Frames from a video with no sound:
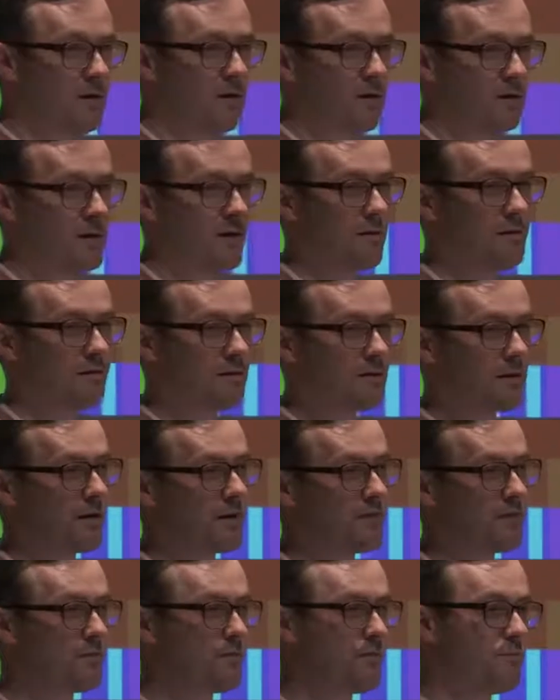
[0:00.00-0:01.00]
I will kind
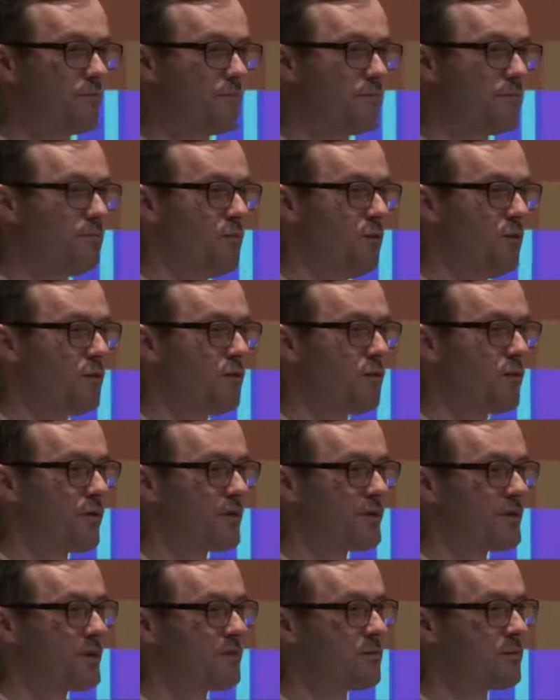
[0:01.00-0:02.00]
of move
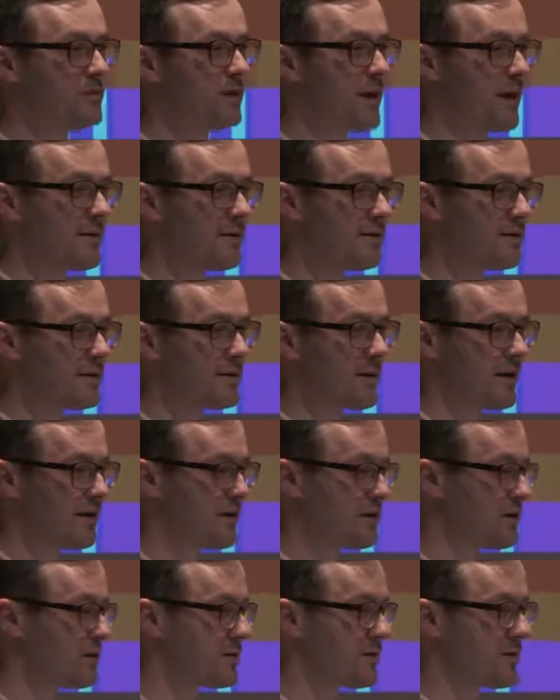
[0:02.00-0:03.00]
simultaneously
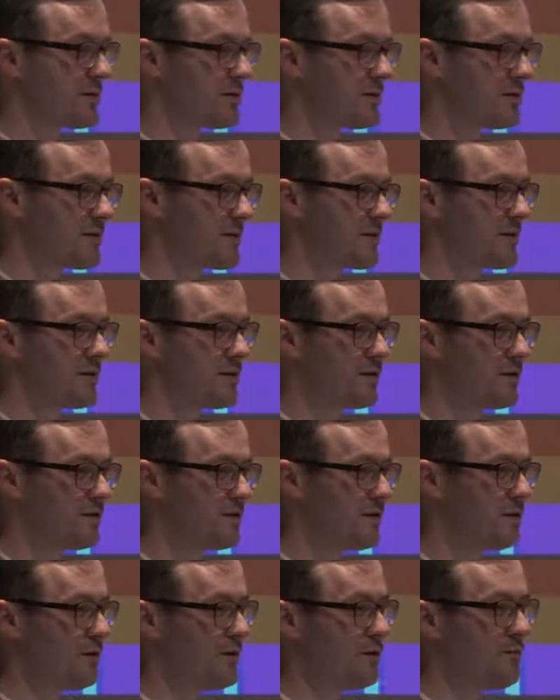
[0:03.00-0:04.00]
across these
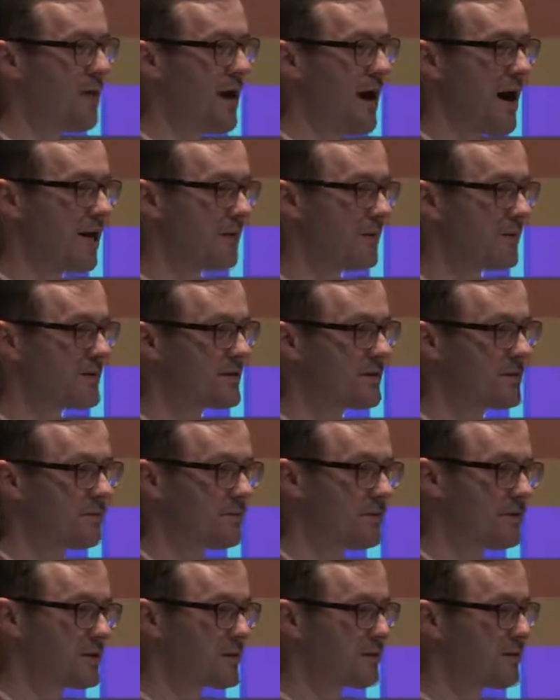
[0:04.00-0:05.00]
two paths,
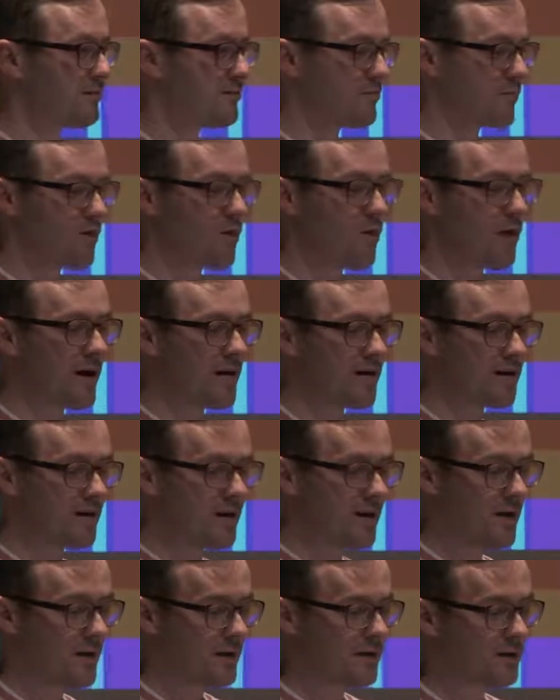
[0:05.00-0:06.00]
which one
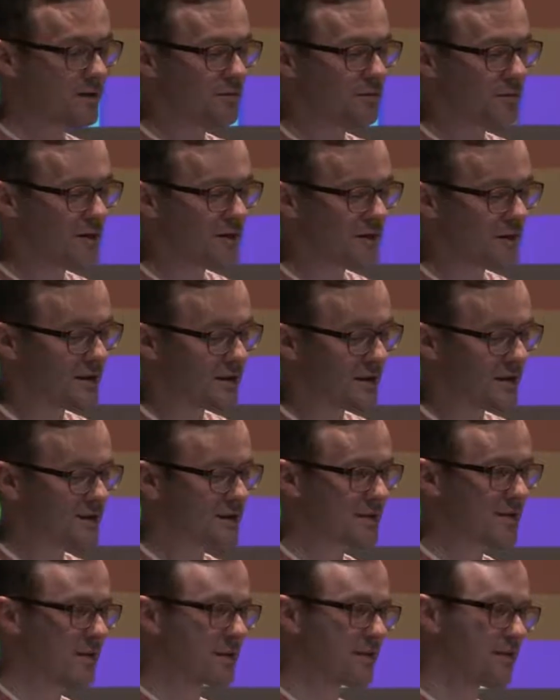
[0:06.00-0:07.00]
could be seen as
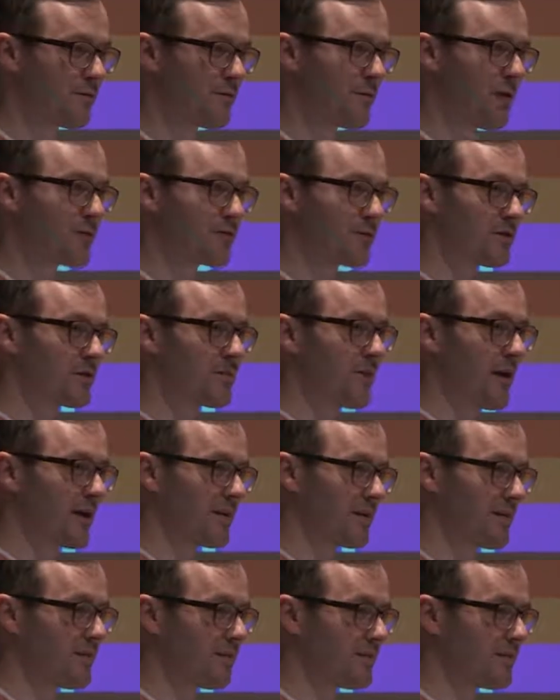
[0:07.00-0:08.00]
a kind of
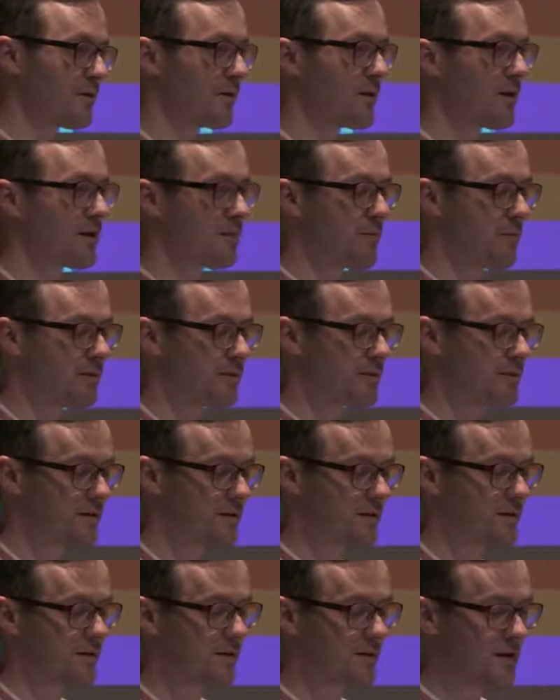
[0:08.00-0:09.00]
retrospective, talking about
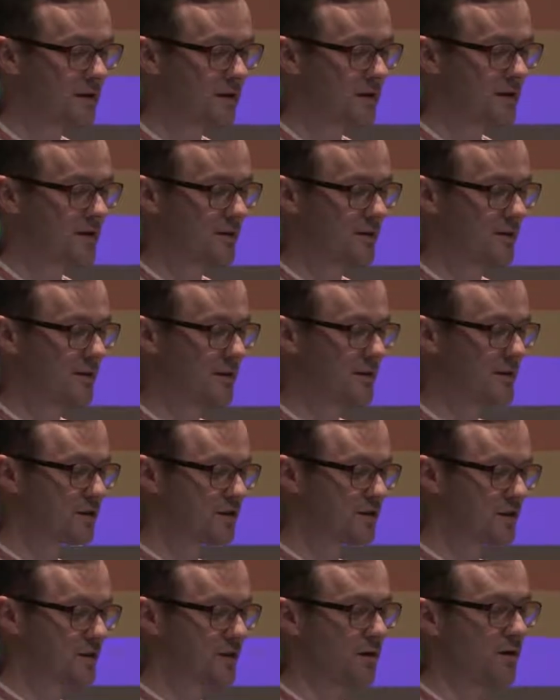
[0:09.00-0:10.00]
the
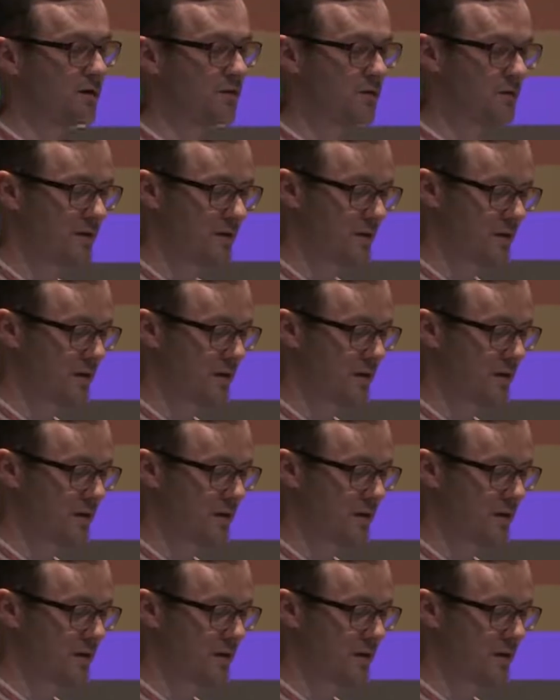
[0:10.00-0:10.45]
history of